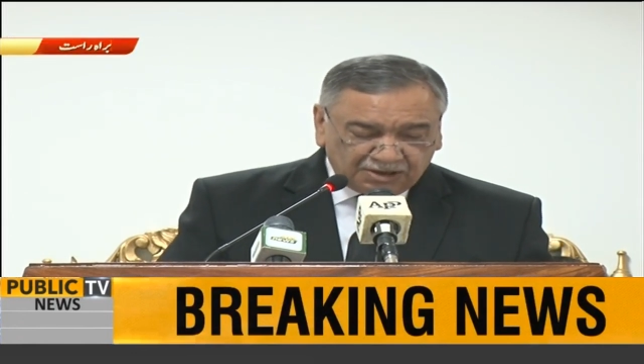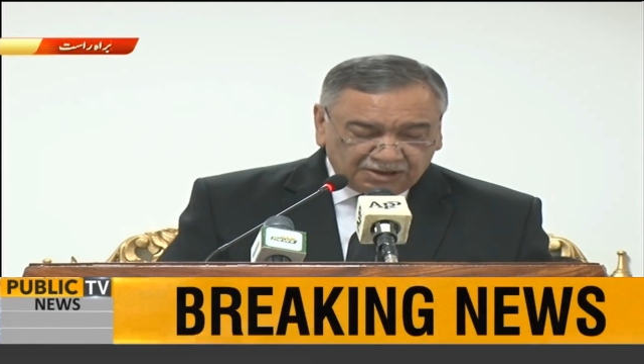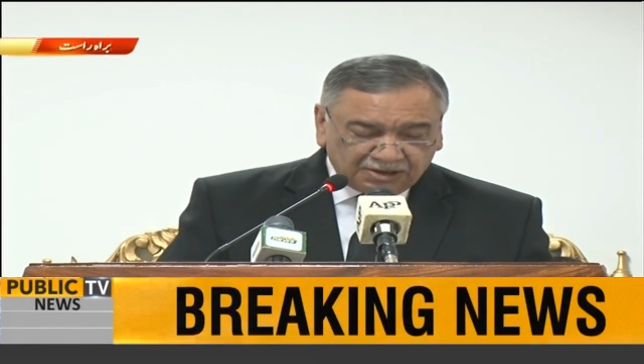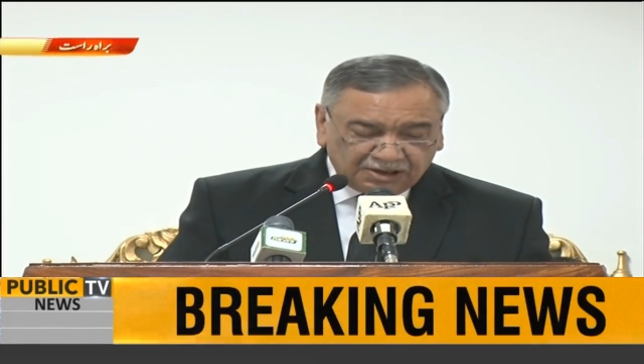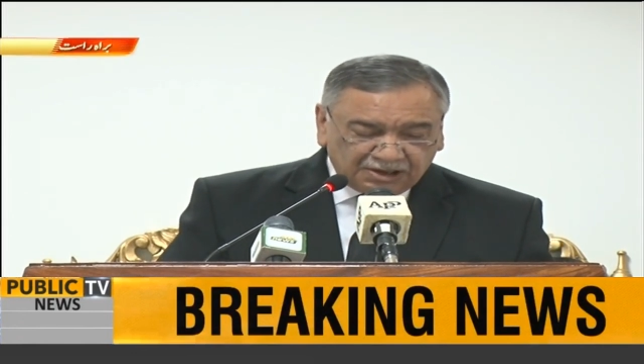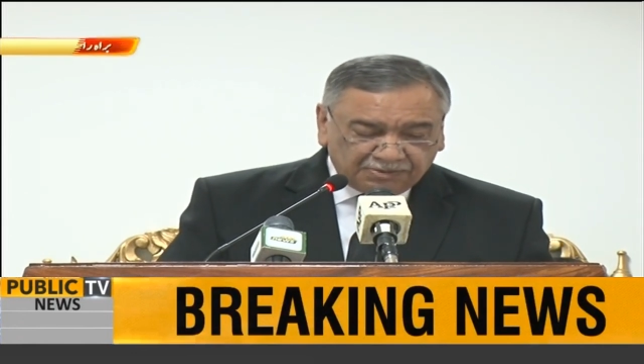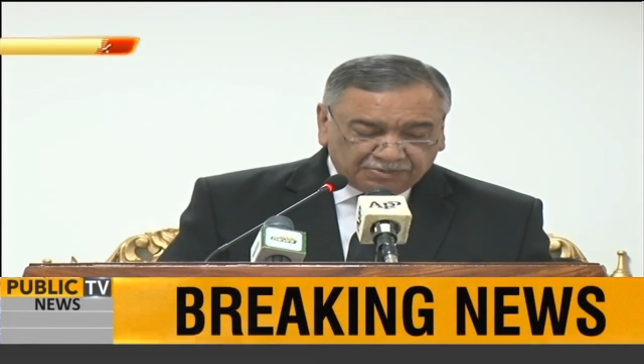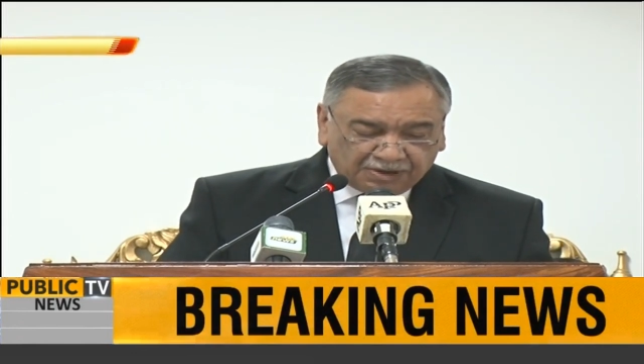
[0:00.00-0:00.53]

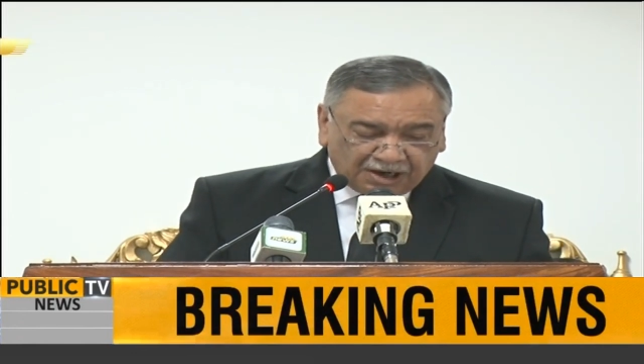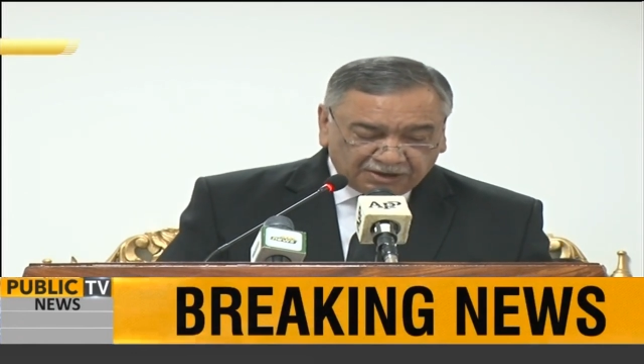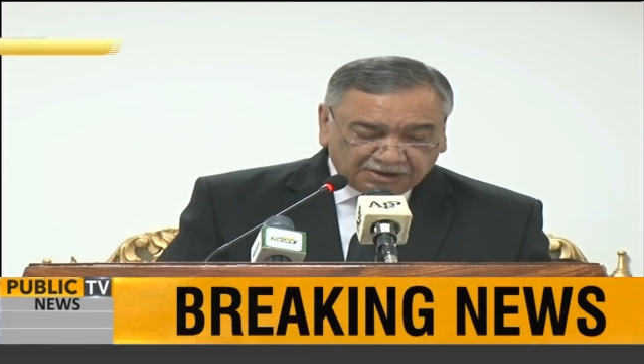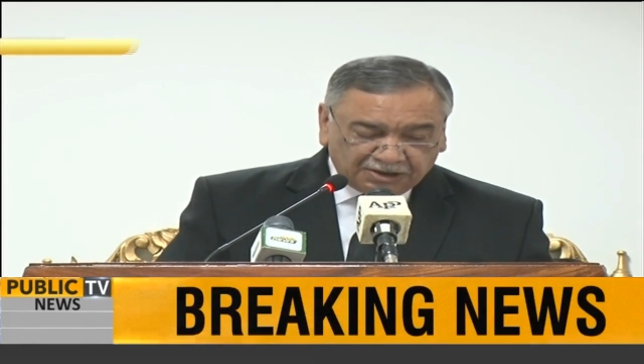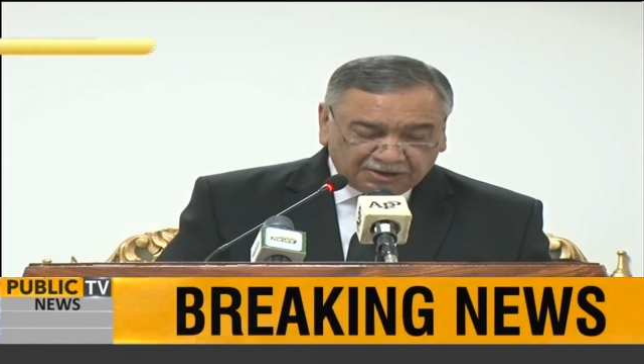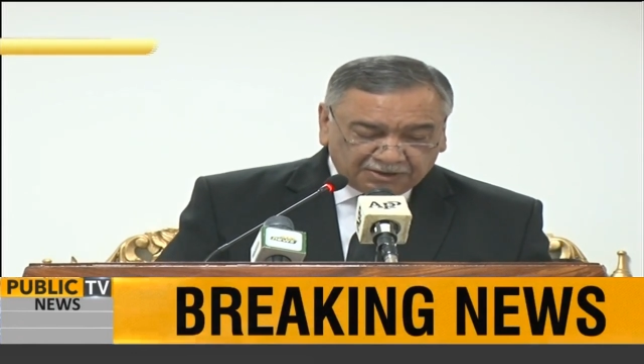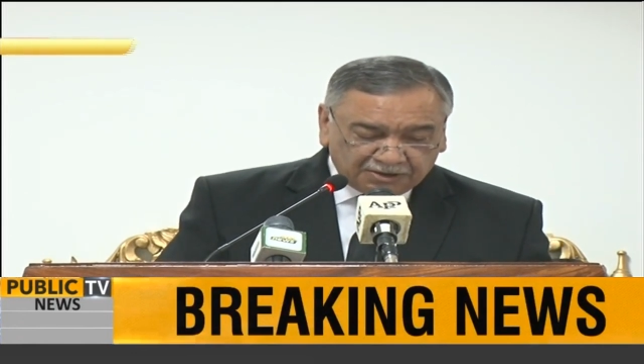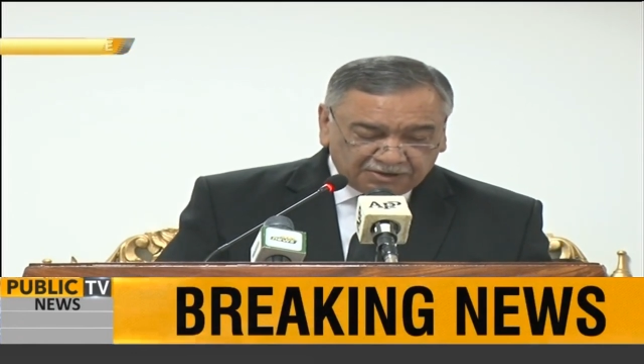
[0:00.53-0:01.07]
the
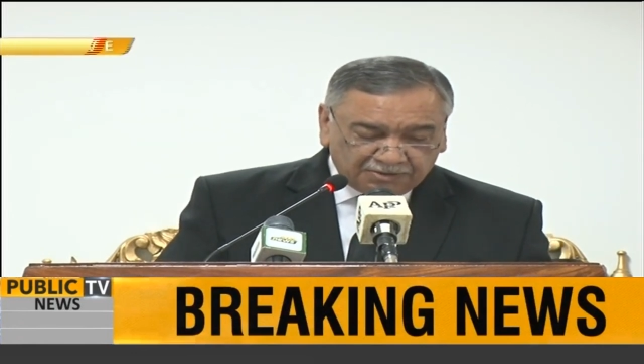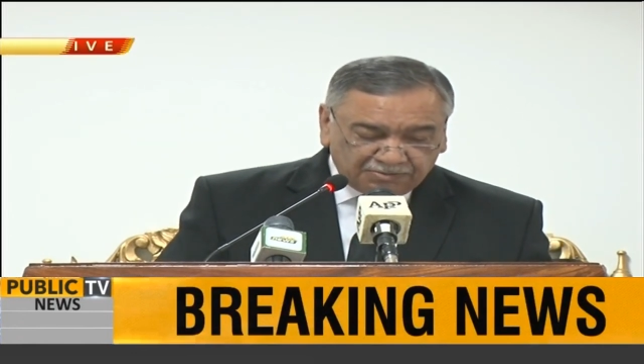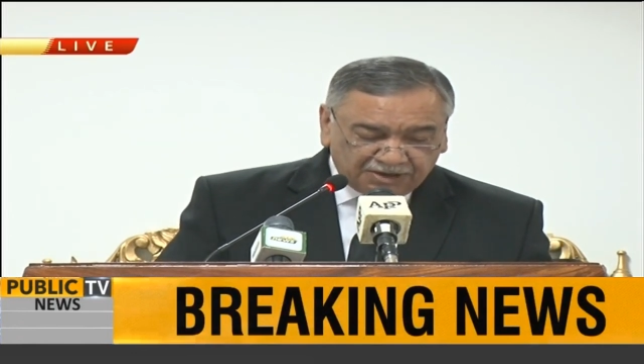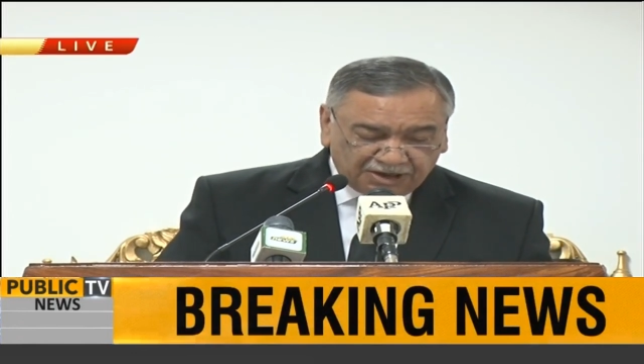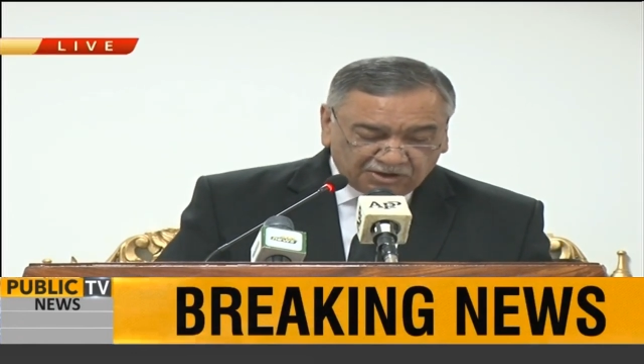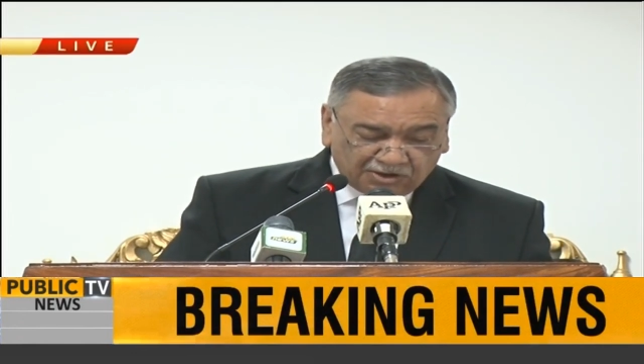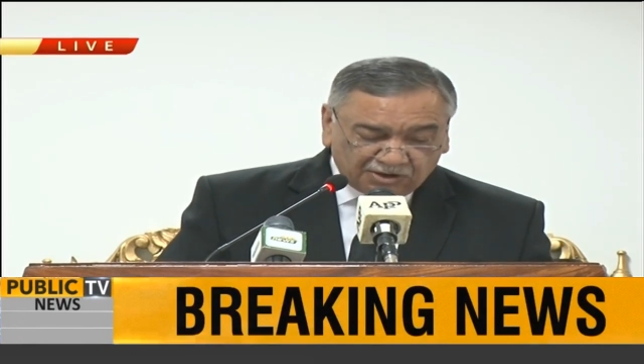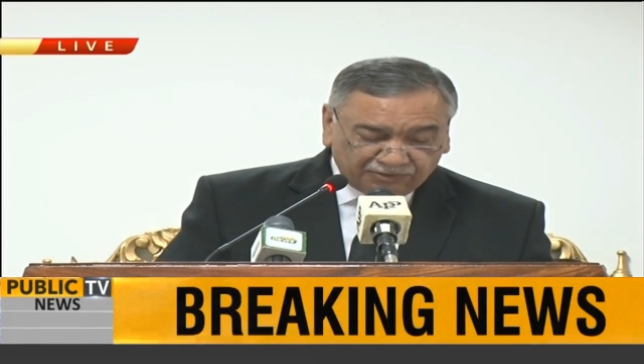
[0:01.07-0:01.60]

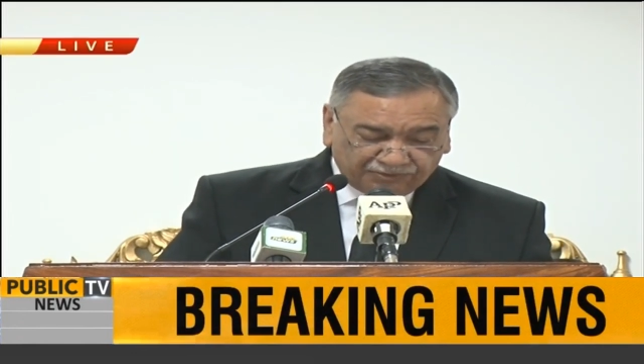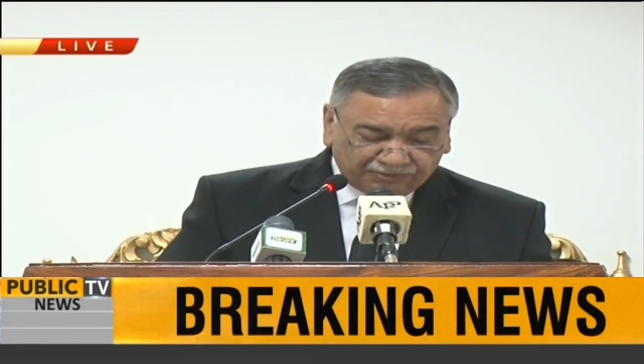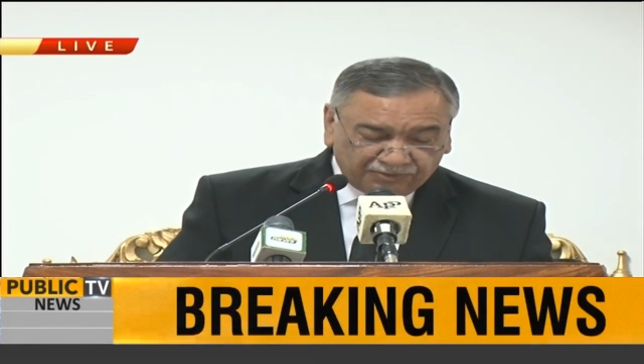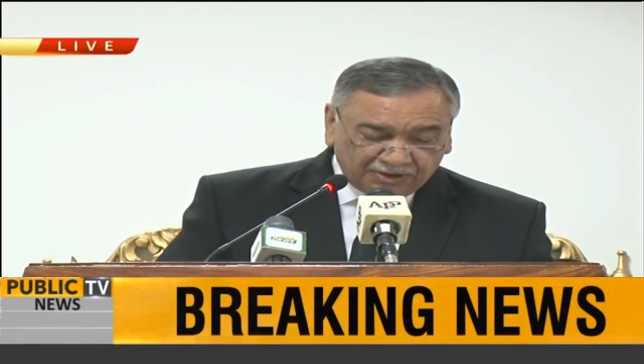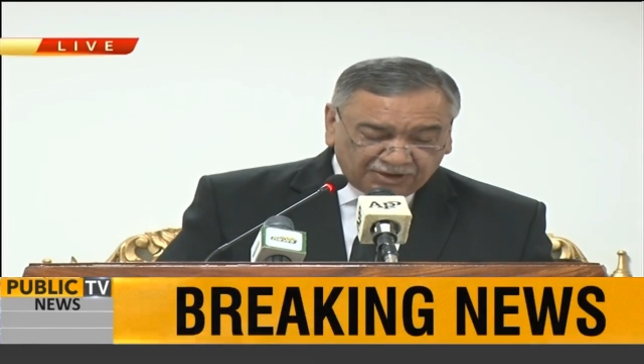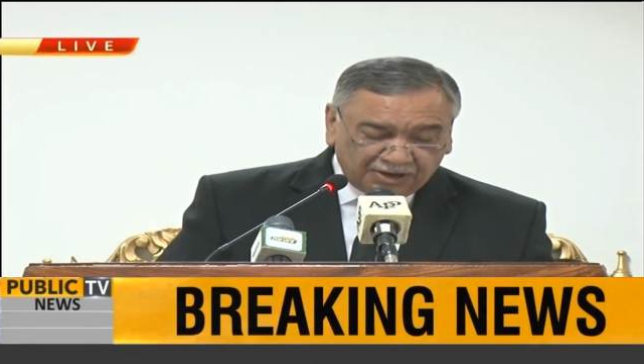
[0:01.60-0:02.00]
Baader-Meinhof